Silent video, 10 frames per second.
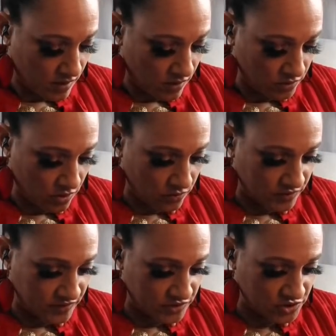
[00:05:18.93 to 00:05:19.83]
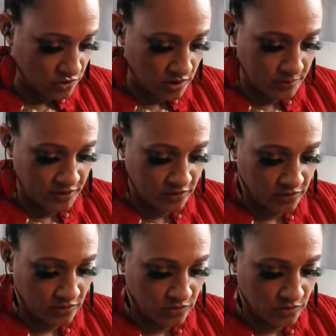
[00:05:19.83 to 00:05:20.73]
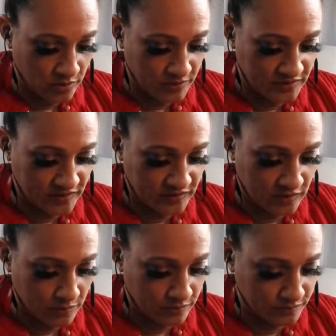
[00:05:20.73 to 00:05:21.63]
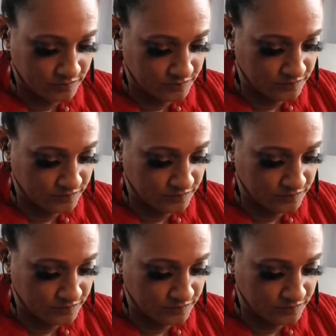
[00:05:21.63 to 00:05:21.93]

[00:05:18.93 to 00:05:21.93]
Oh, no. Does it show? Let me look. Hold on. Let me see something.